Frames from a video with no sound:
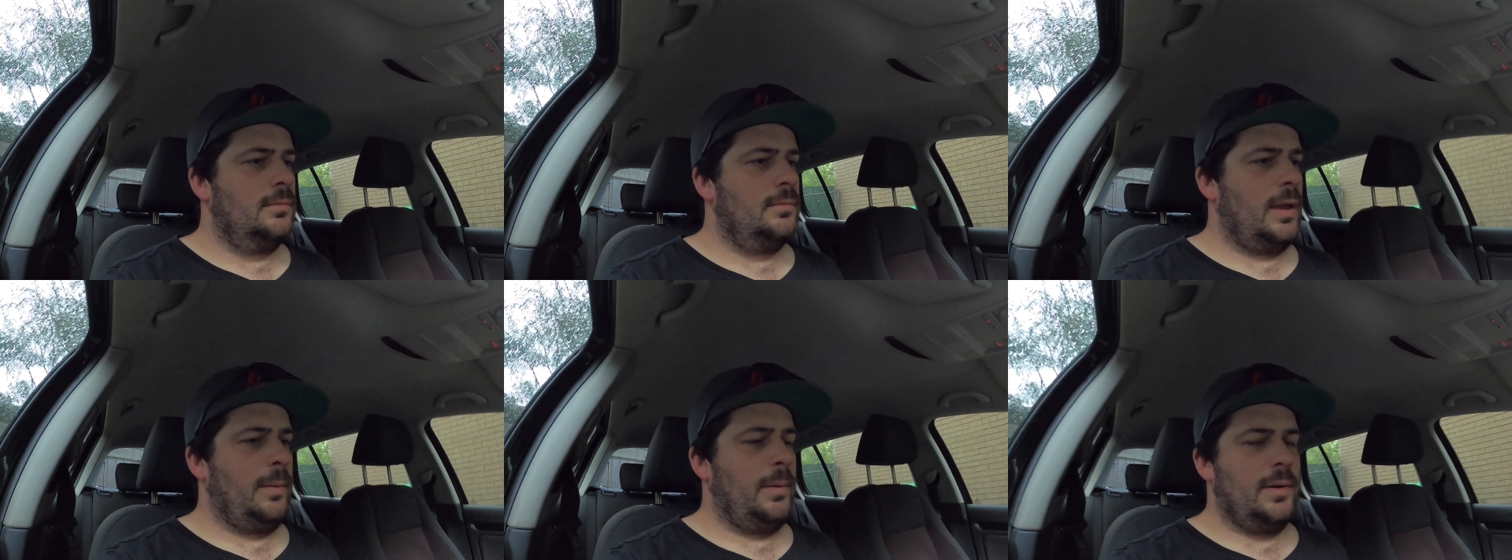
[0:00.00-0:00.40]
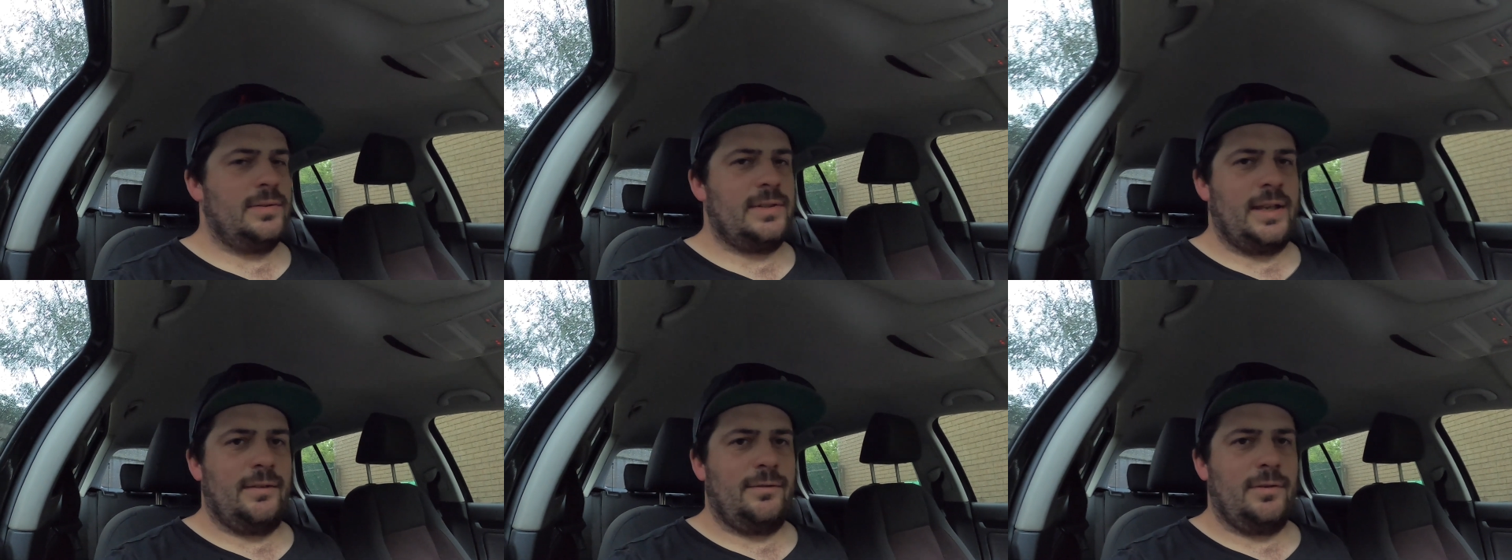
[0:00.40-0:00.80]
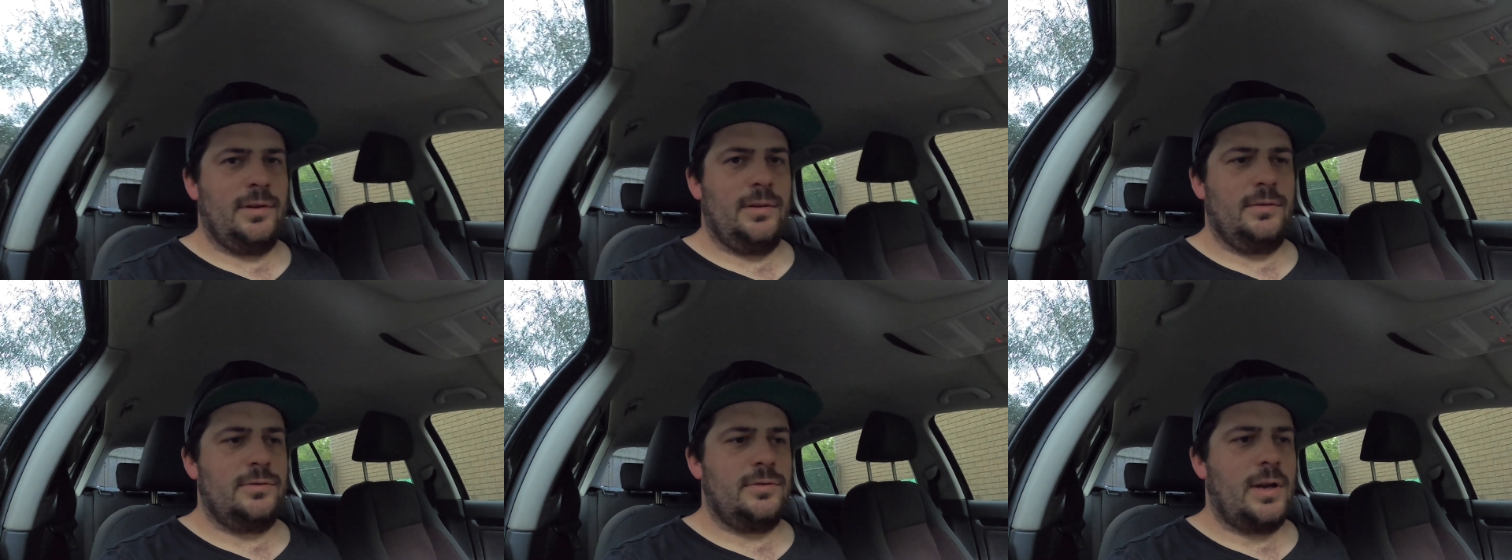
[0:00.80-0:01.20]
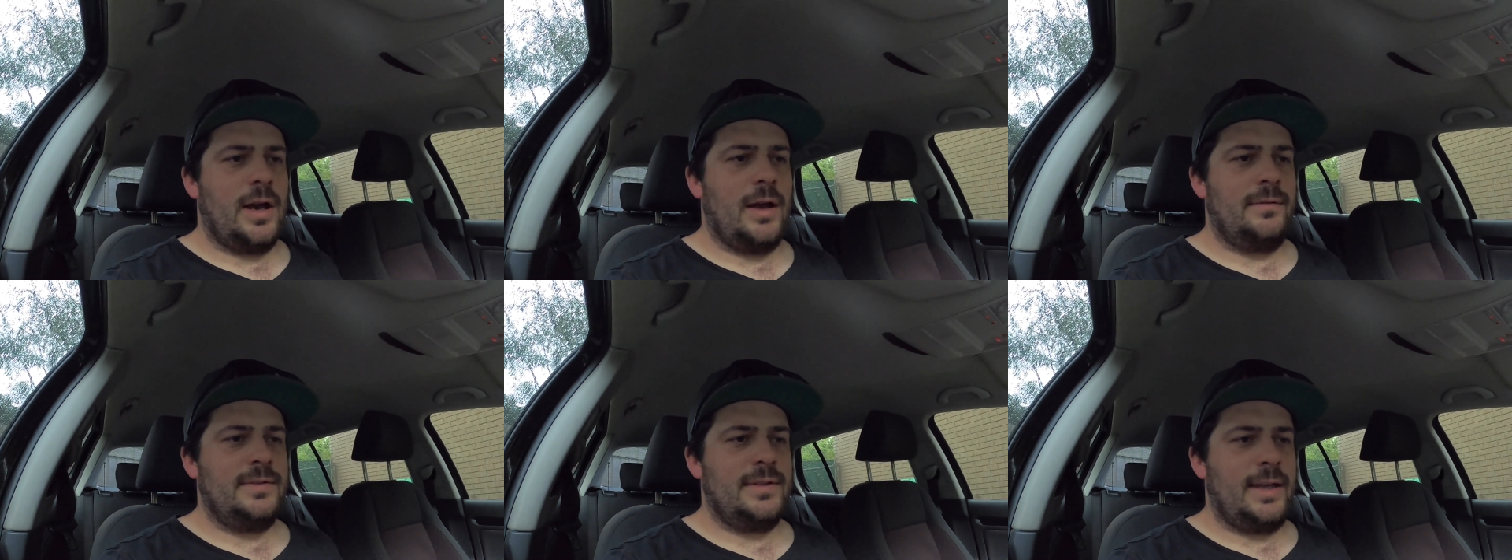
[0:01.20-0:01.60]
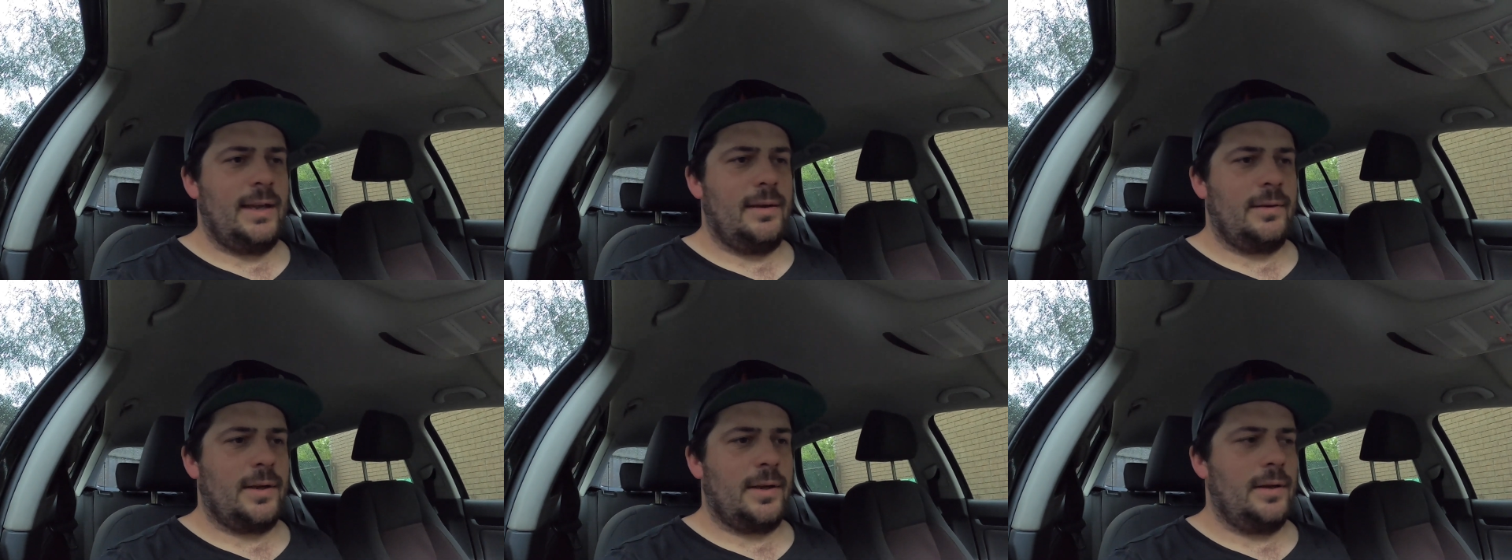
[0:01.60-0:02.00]
Maybe I'll take it for a little drive, see
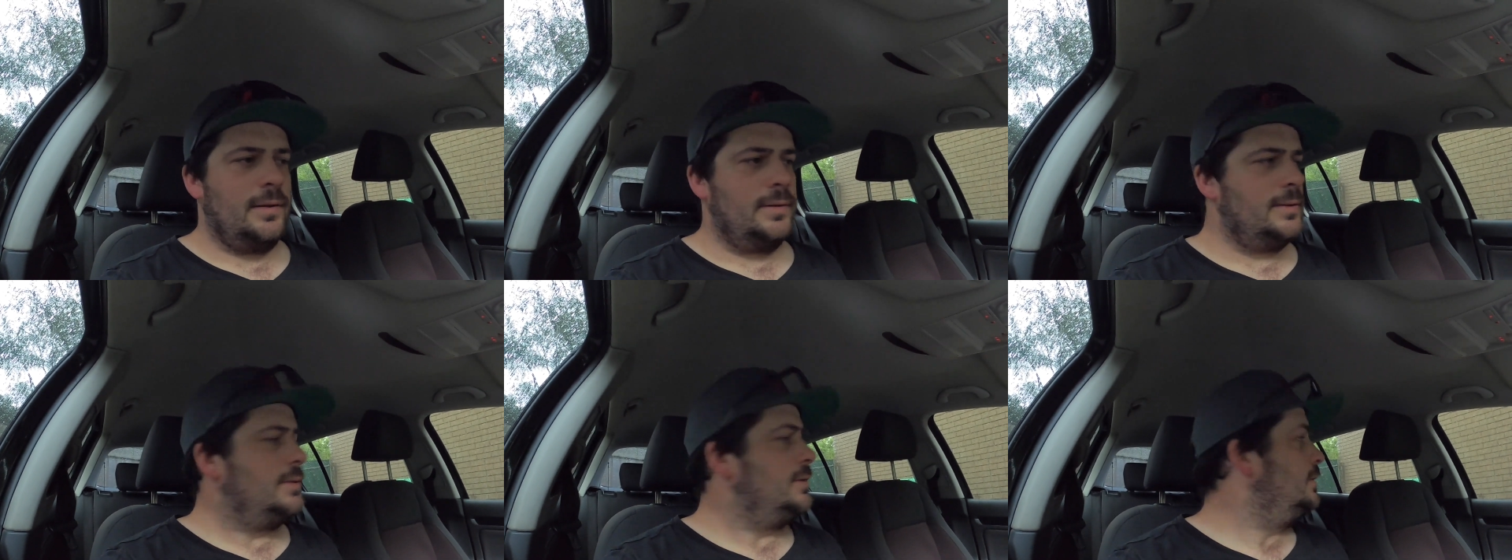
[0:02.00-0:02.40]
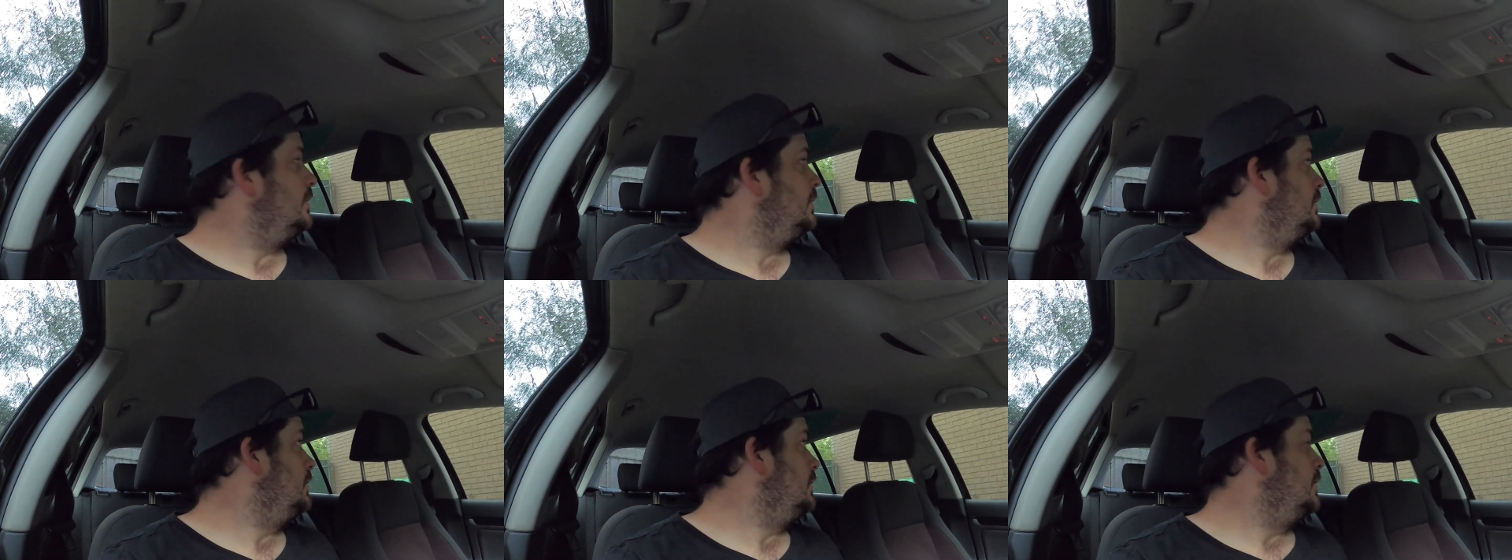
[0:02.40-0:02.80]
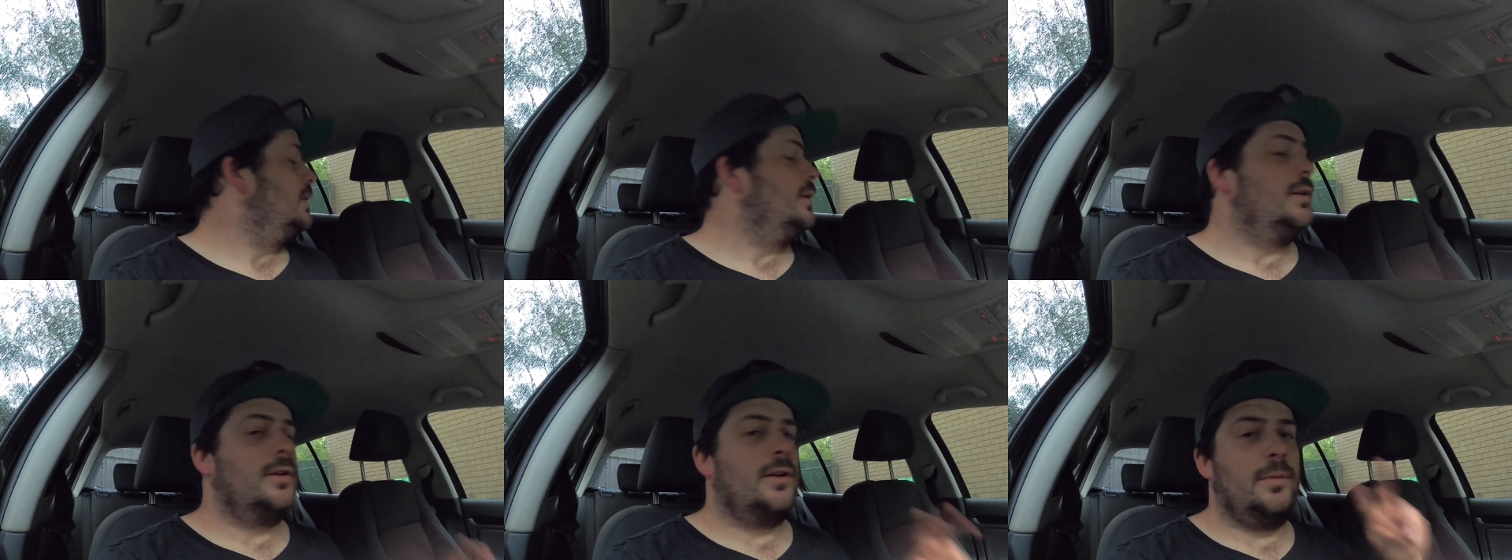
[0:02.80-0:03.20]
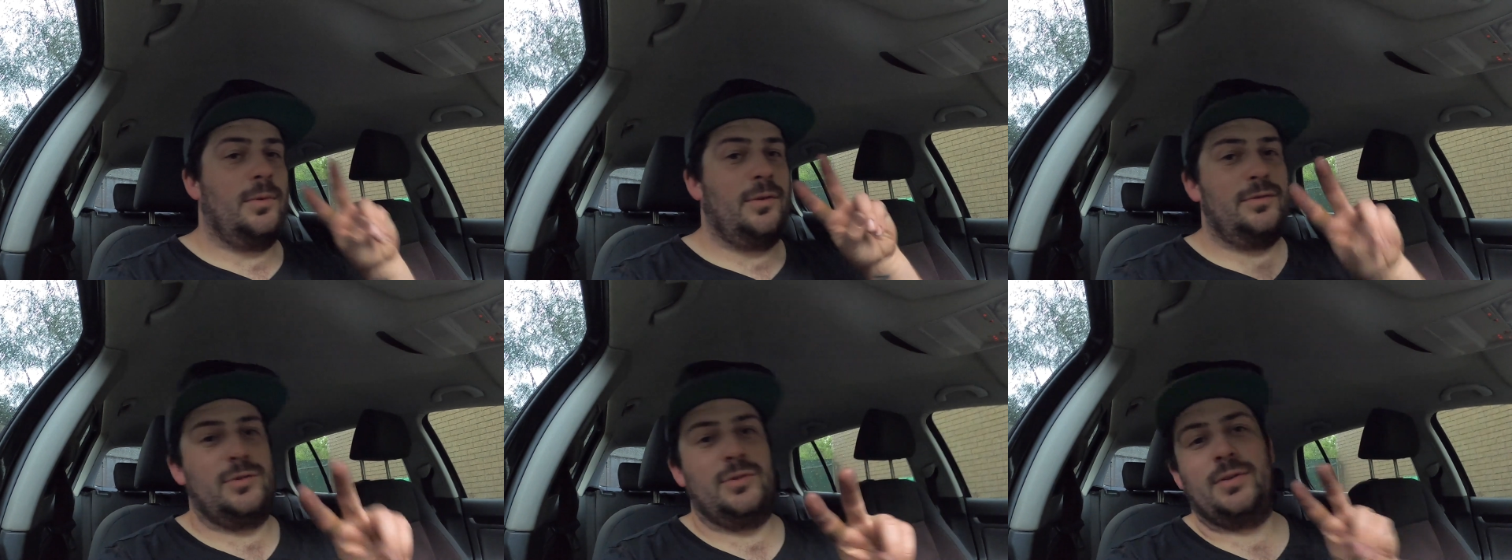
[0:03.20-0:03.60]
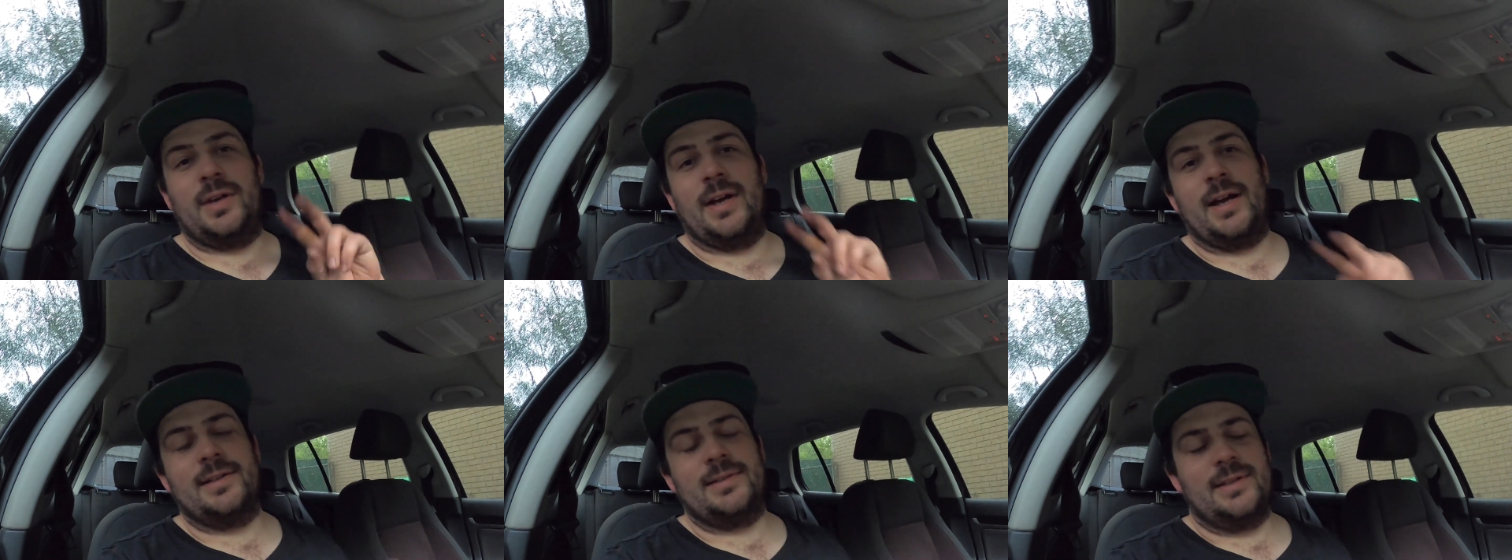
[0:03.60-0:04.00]
how it goes. Gonna move 2
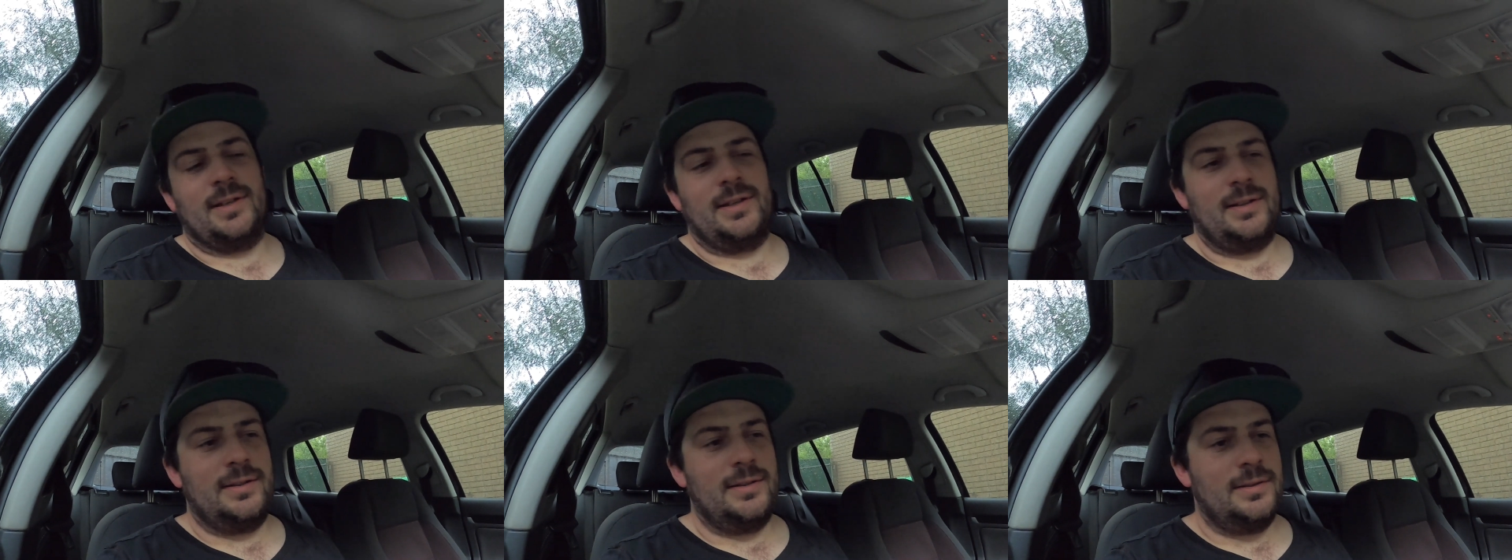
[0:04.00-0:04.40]
cars though.